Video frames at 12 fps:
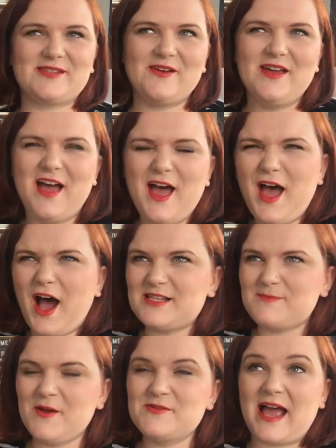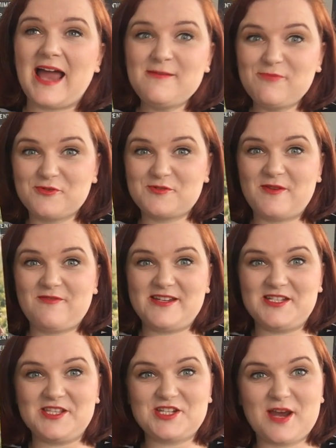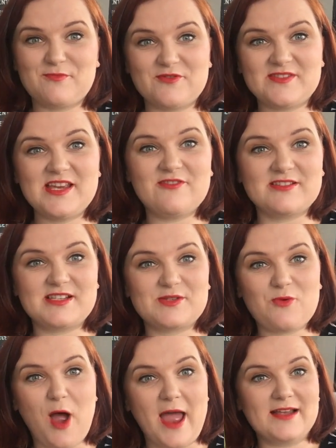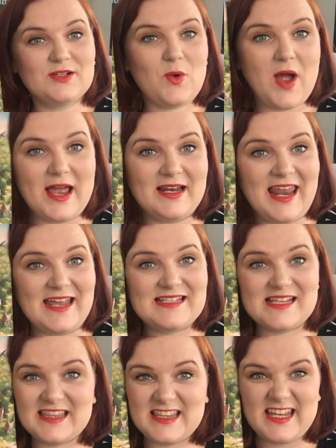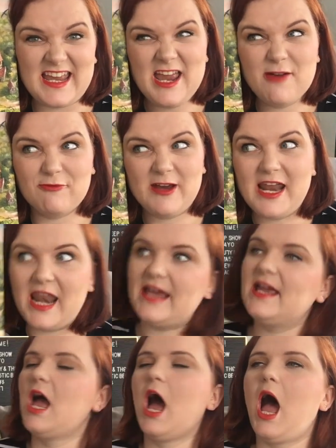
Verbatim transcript: So I suppose April to be reading the Chamber of Secrets is quite quite late in the year really.